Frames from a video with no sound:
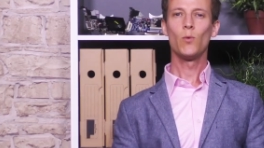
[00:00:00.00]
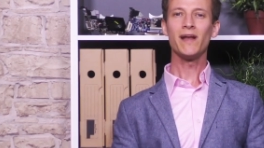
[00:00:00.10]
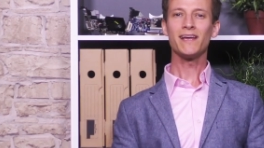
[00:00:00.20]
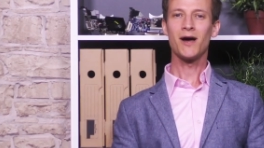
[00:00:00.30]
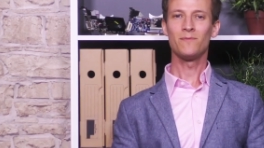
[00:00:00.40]
When
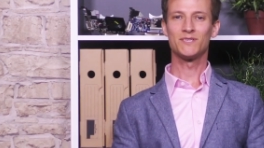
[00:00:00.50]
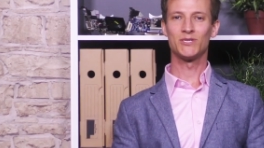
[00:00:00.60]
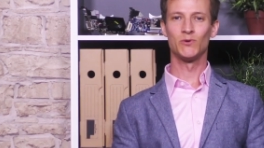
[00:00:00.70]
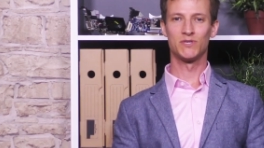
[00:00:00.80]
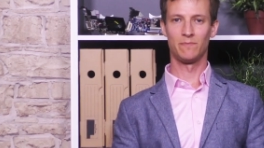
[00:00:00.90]
it comes
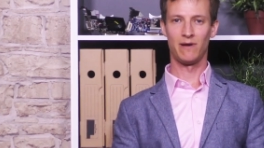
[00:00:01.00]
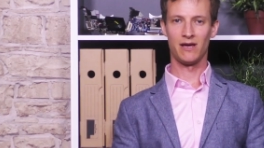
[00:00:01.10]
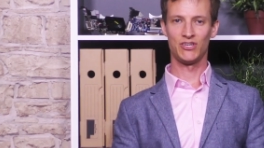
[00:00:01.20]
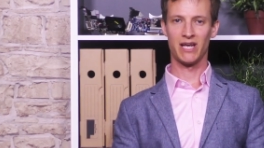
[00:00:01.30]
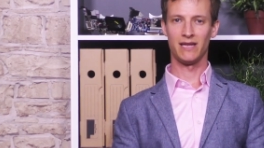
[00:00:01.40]
to your
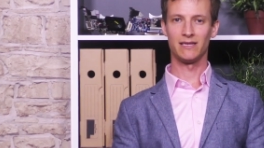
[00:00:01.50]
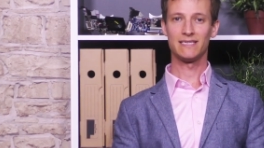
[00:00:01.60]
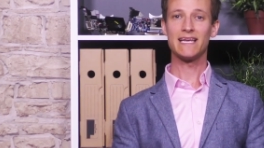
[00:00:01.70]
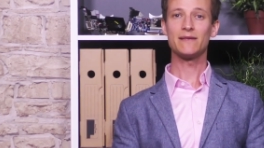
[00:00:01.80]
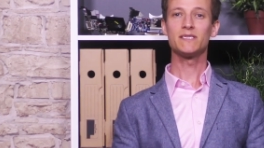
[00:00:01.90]
supply chain,
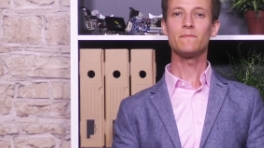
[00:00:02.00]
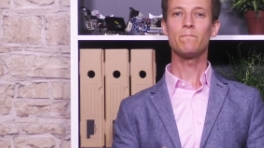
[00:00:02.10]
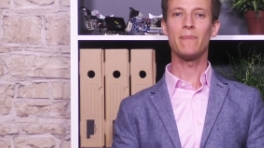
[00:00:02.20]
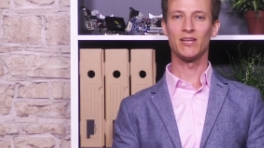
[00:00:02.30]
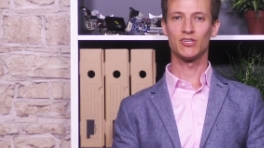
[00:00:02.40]
set some
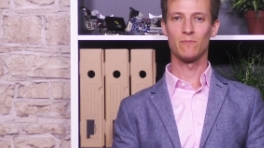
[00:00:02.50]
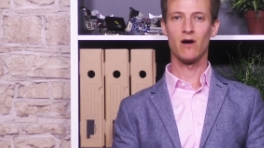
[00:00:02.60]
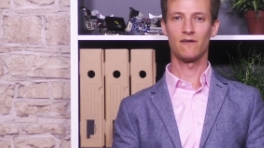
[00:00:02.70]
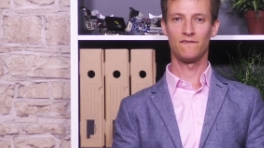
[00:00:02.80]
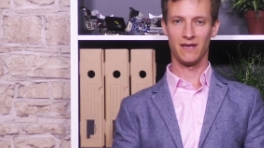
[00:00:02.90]

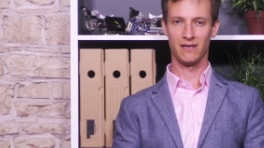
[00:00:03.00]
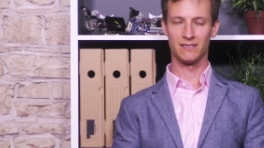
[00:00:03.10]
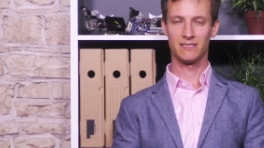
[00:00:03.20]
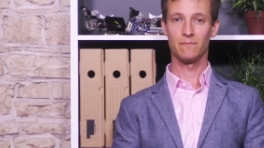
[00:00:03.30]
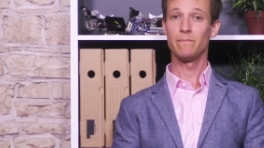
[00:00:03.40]
benchmark
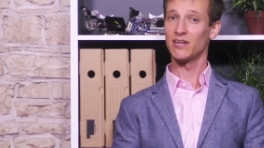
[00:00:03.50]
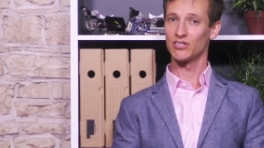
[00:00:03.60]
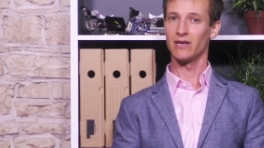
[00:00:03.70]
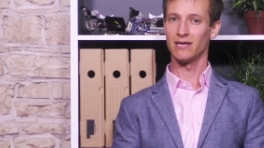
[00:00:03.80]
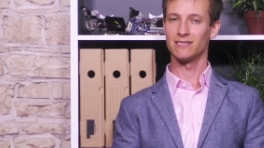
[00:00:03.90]
figures to
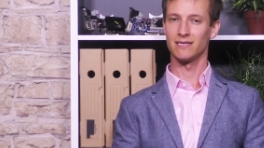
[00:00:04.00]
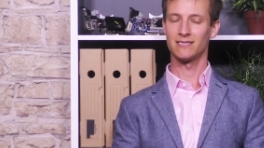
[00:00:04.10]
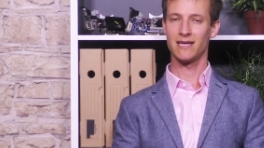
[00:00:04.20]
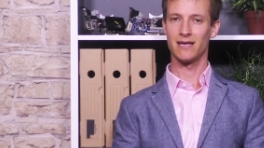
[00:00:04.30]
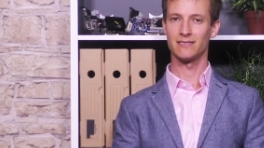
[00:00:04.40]
measure its
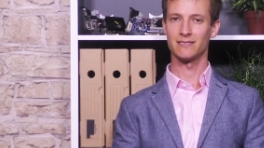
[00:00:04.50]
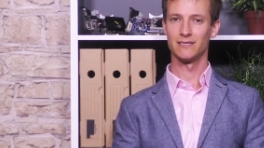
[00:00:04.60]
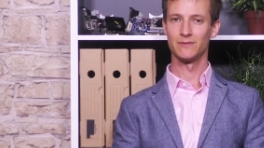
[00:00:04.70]
success.